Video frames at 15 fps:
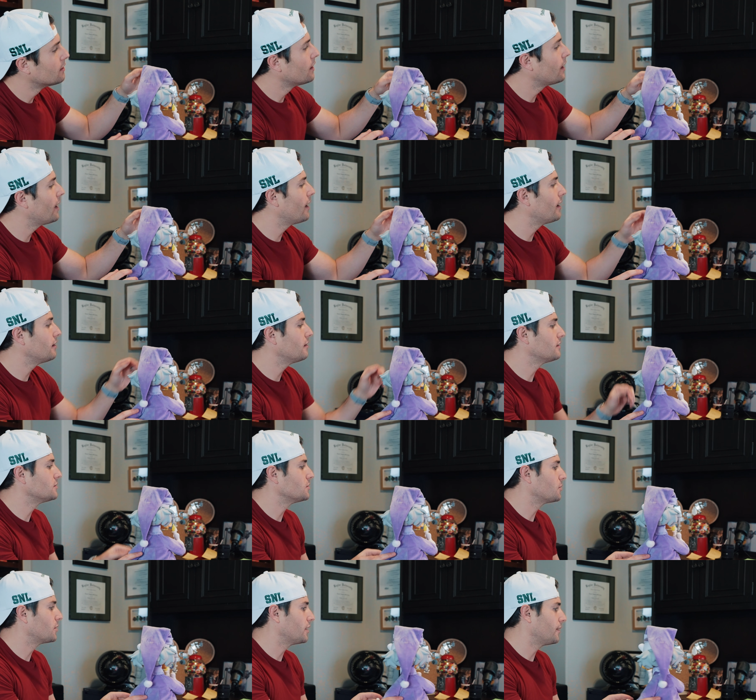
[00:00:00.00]
hat,
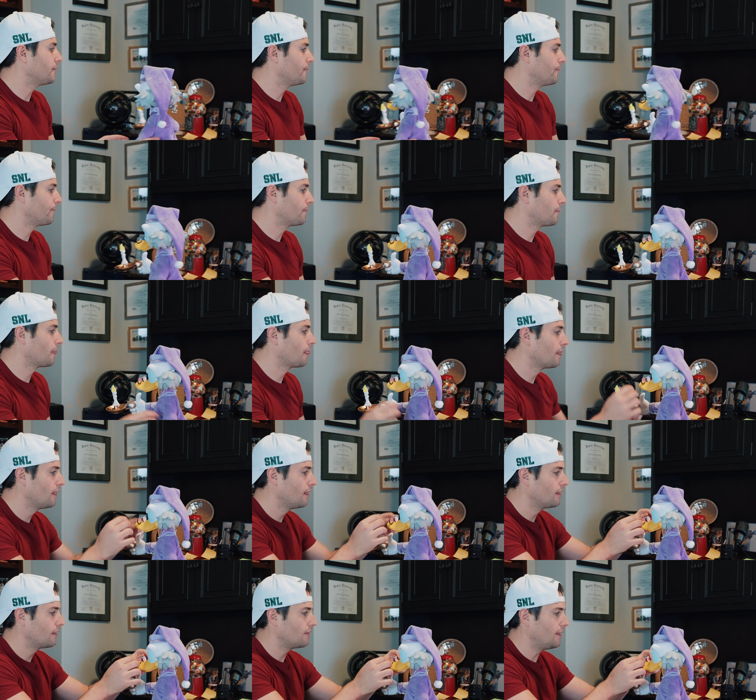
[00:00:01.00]
that's okay.
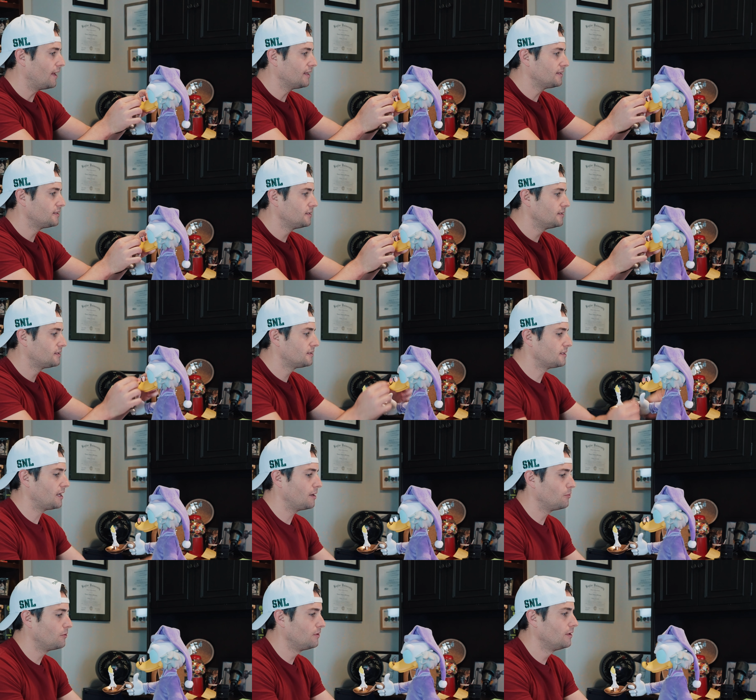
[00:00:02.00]
Glasses,
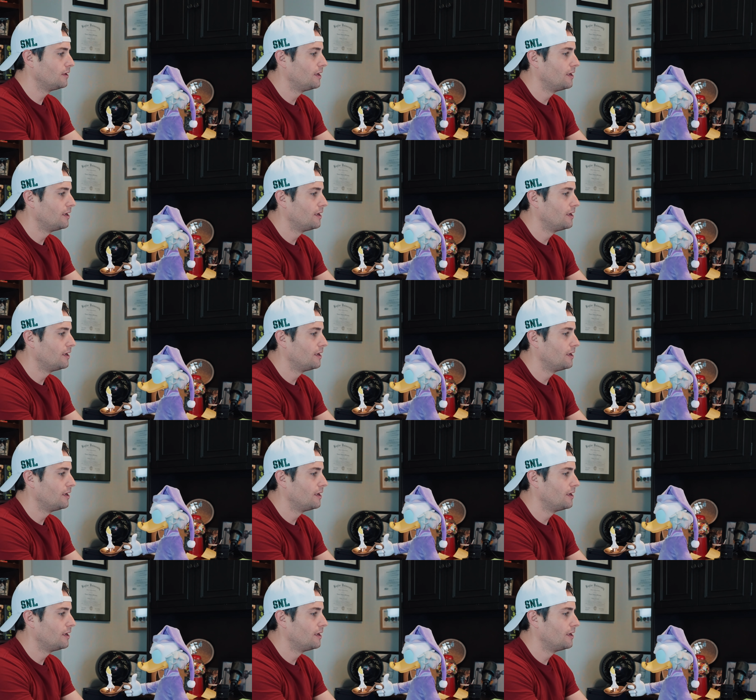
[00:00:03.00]
stable.